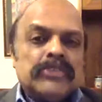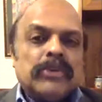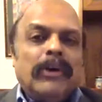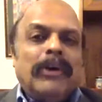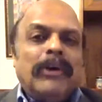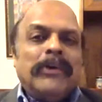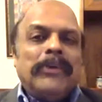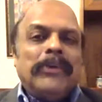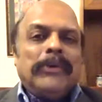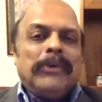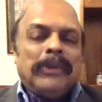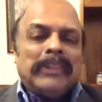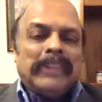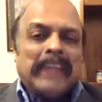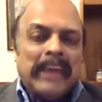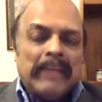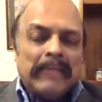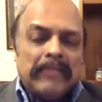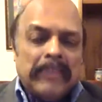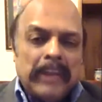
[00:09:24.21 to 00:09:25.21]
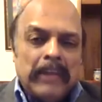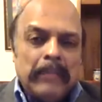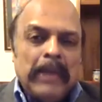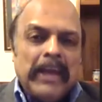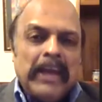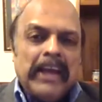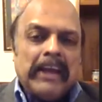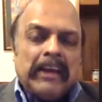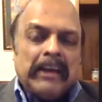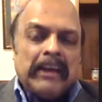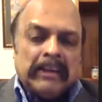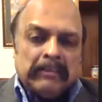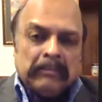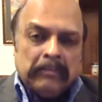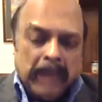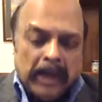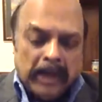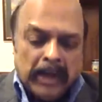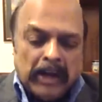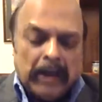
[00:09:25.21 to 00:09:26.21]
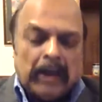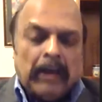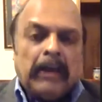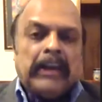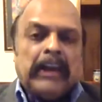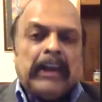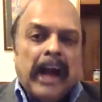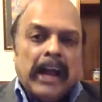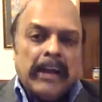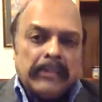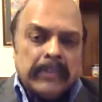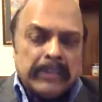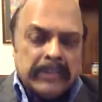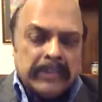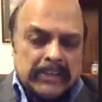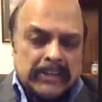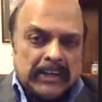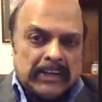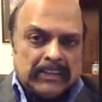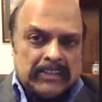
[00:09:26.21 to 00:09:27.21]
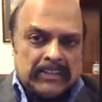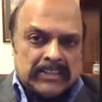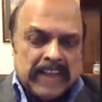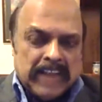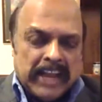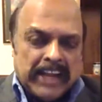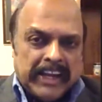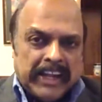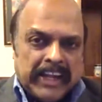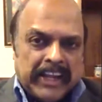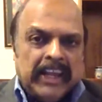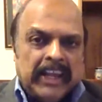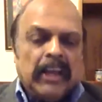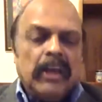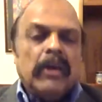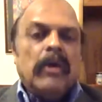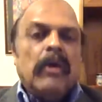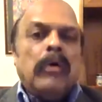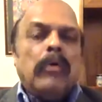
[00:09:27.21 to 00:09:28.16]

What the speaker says: So, you know, there will be an unwritten understanding